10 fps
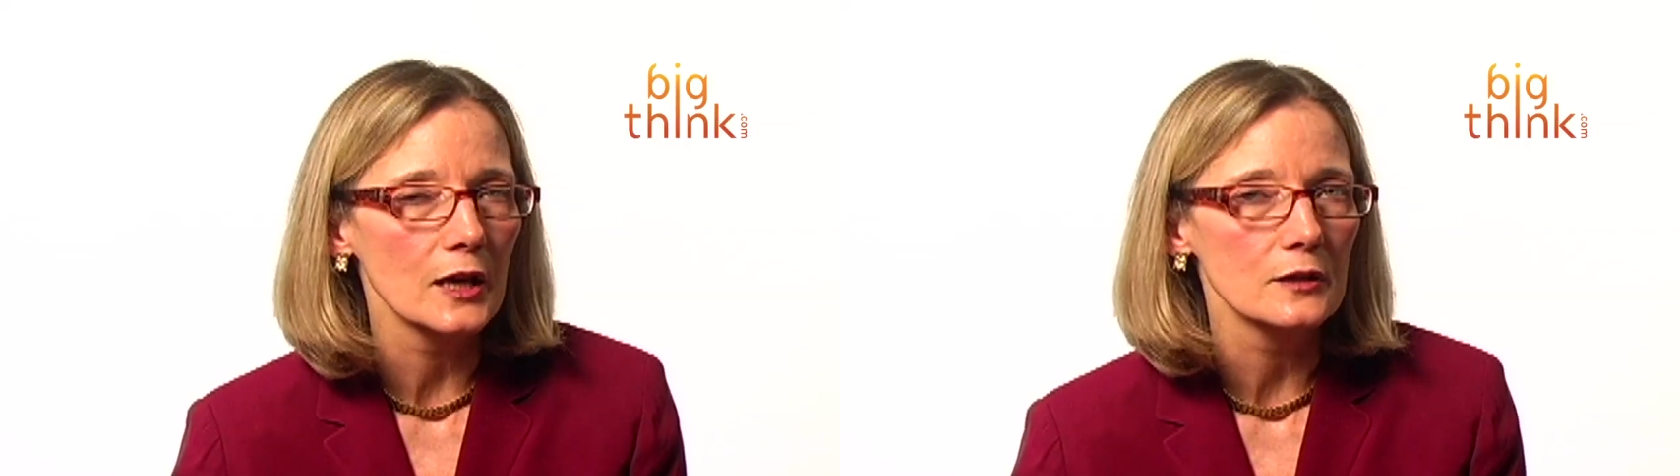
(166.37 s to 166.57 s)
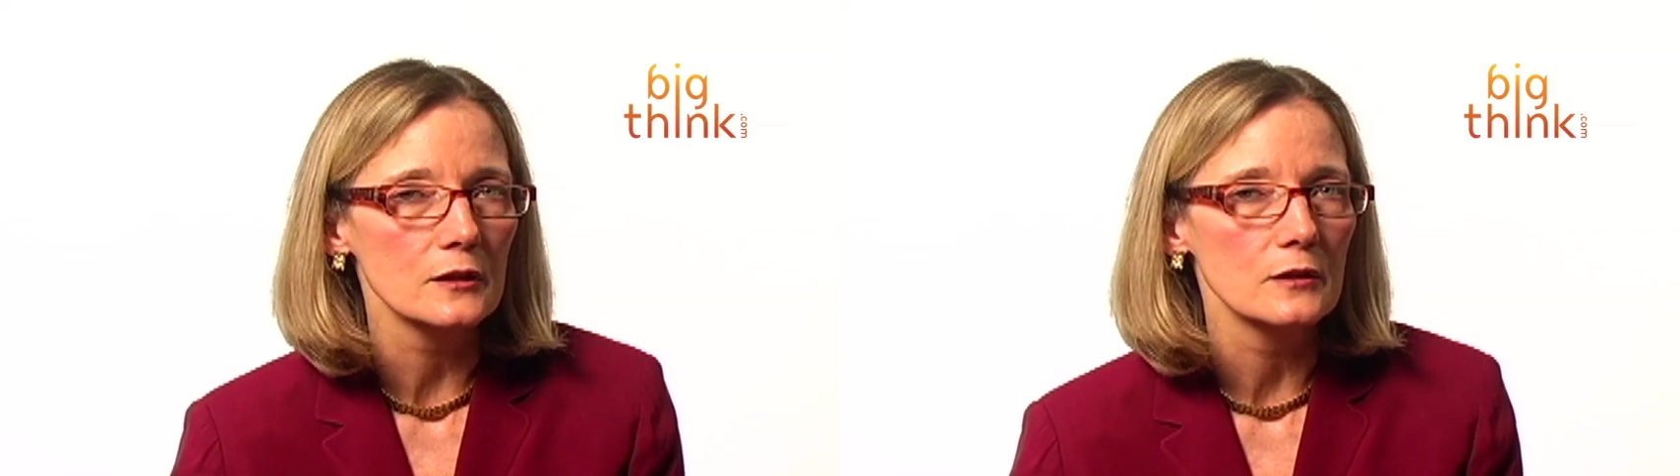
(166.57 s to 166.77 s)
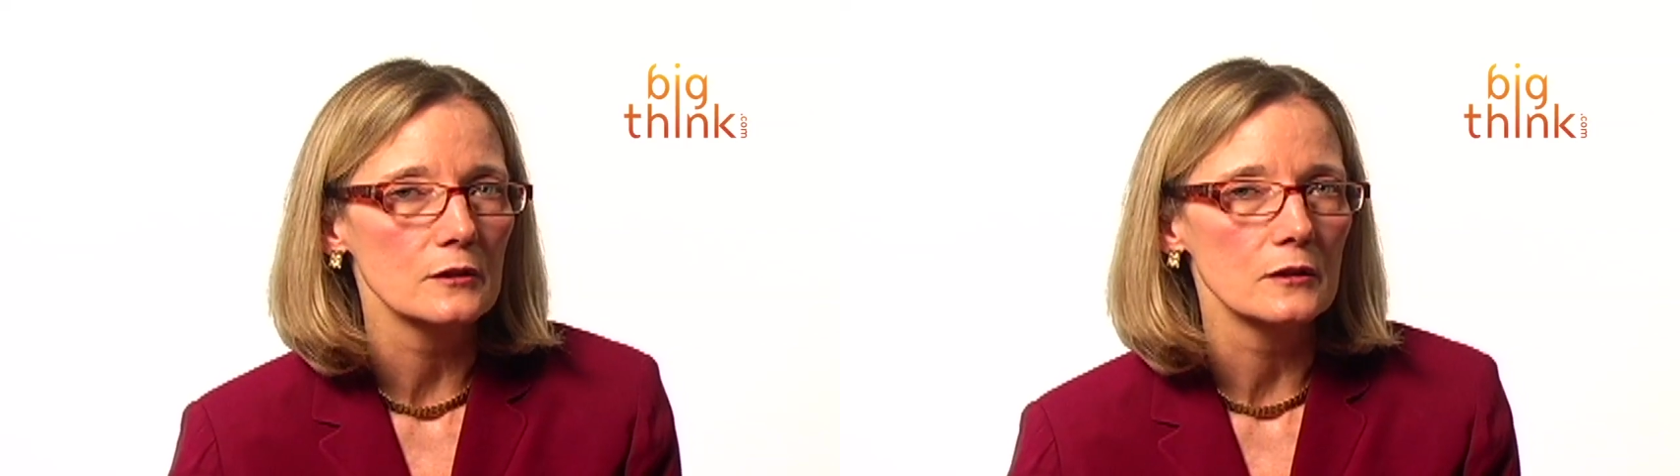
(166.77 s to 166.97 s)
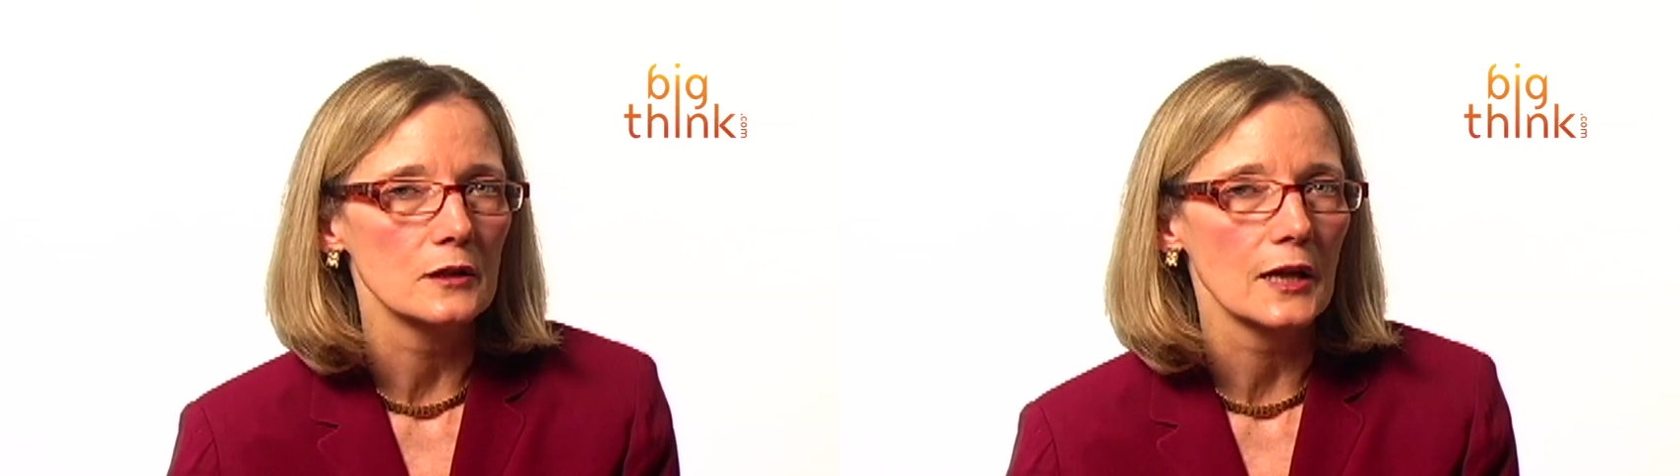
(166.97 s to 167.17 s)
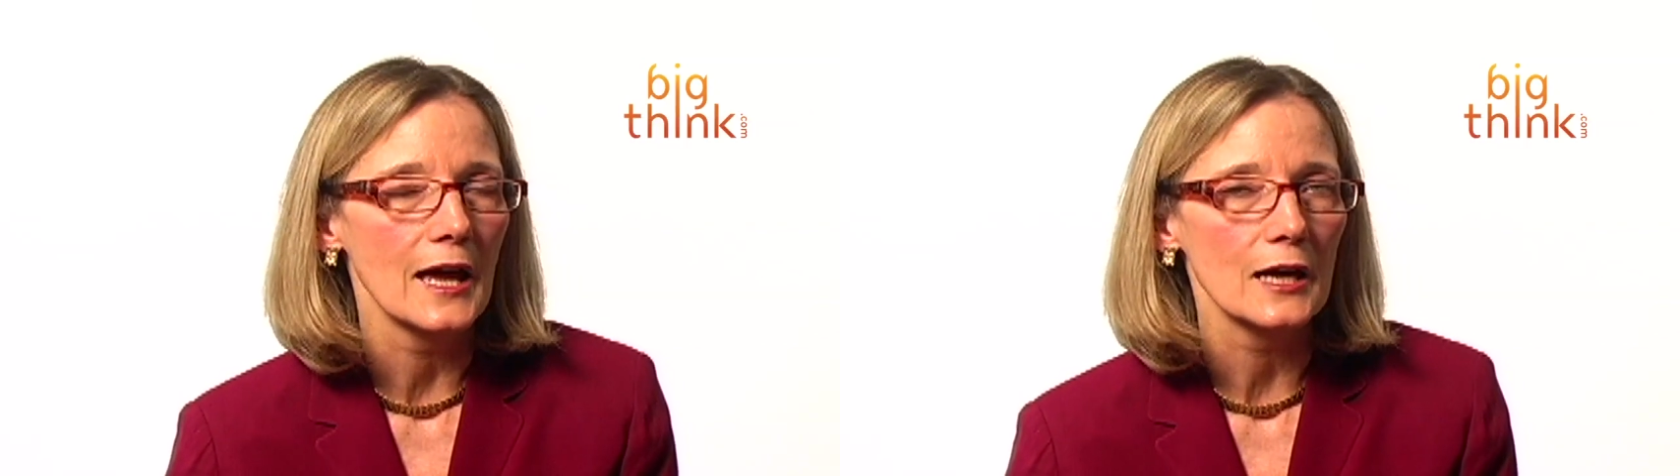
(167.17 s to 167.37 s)
had
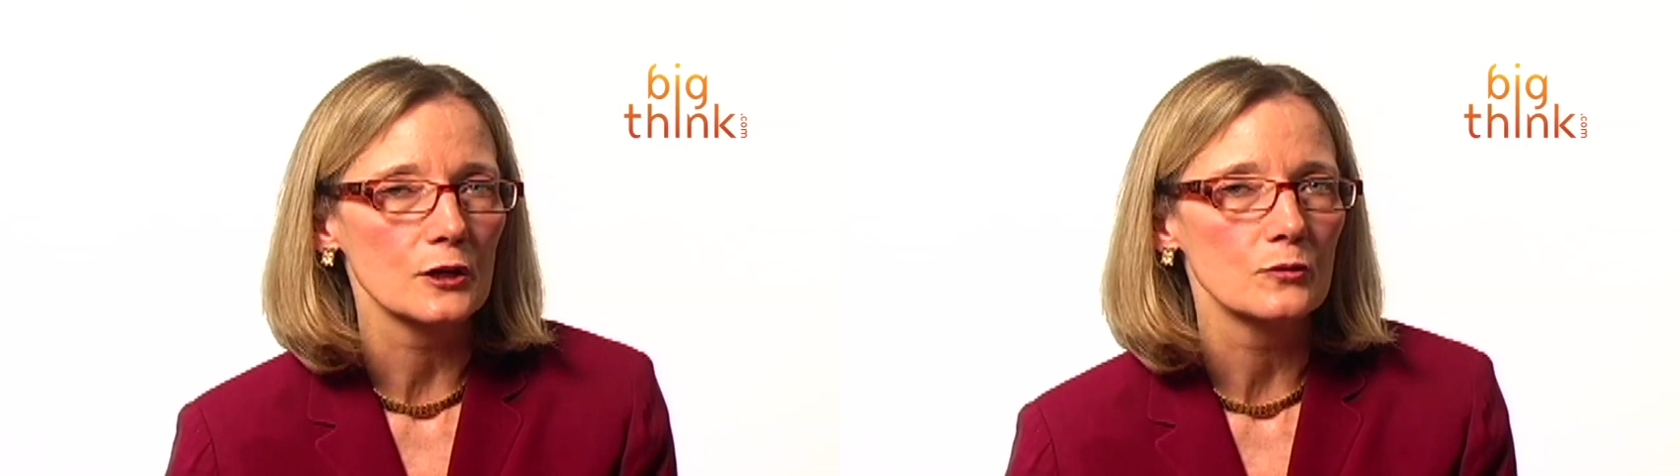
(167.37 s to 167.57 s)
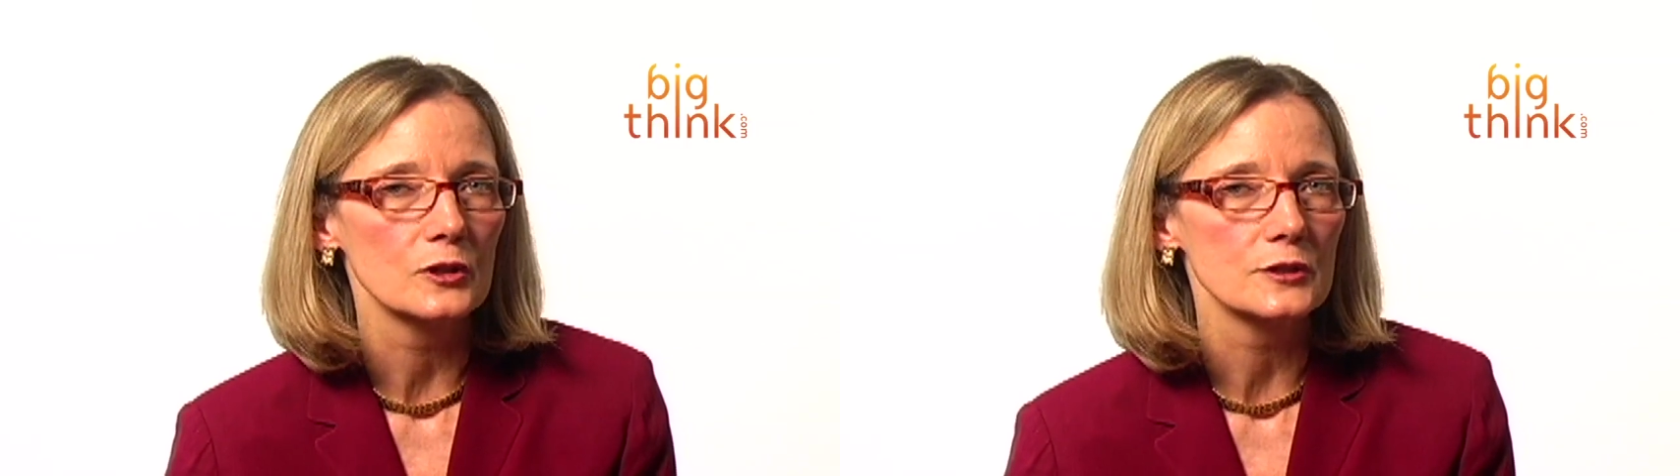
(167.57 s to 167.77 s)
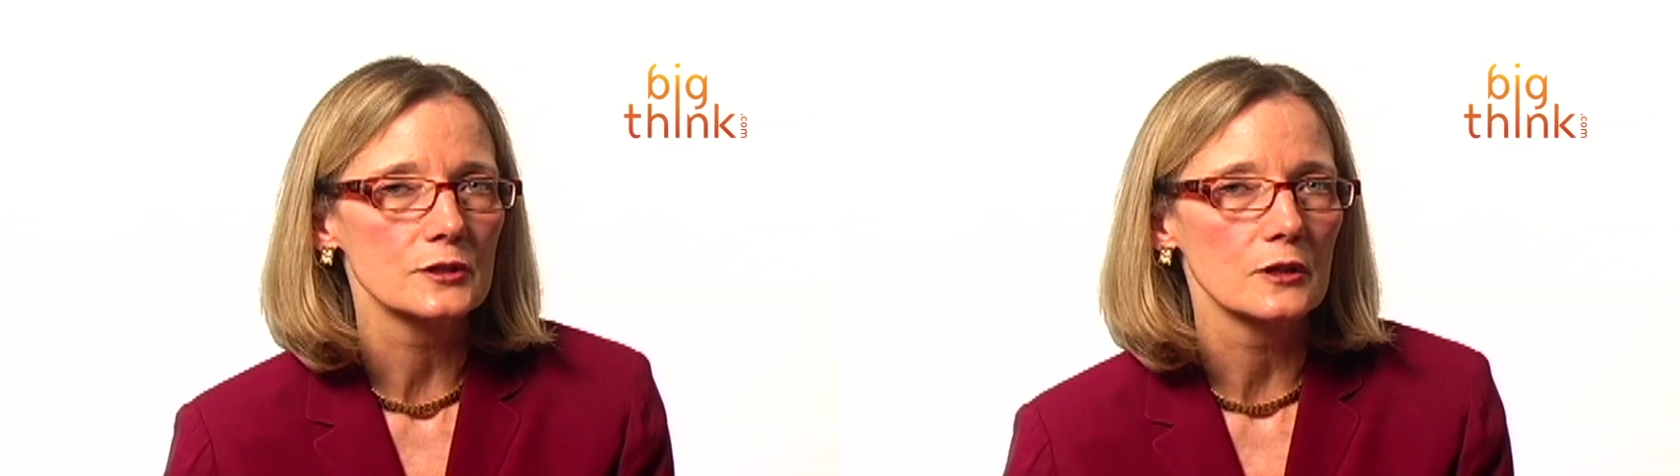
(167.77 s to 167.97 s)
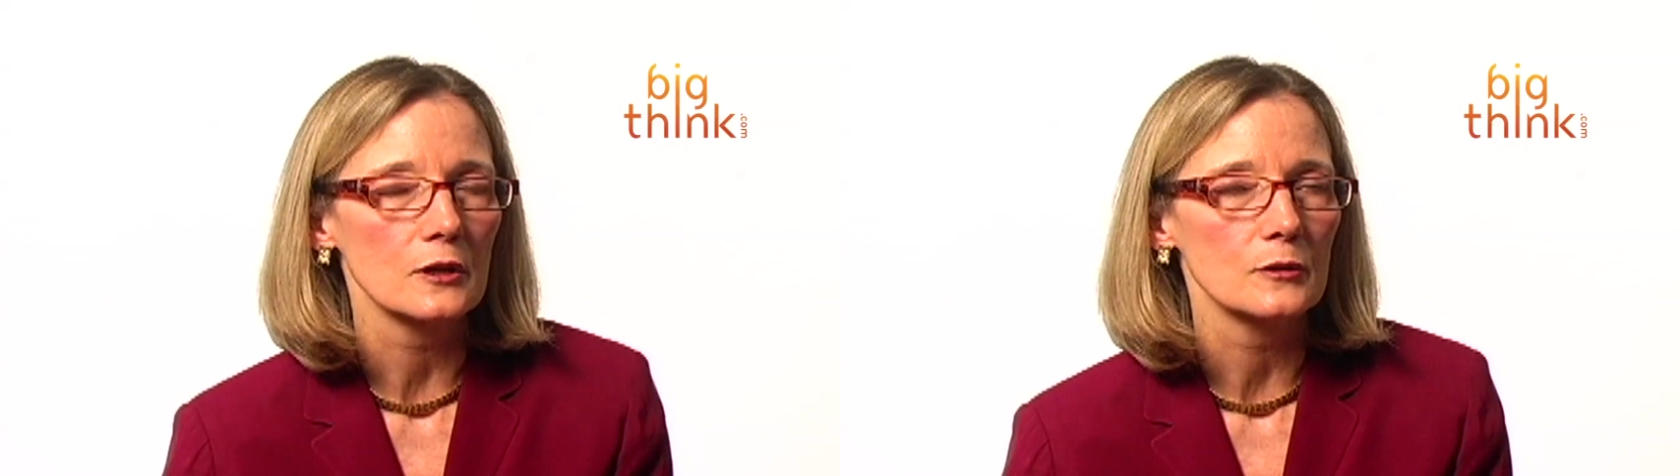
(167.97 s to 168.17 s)
adequate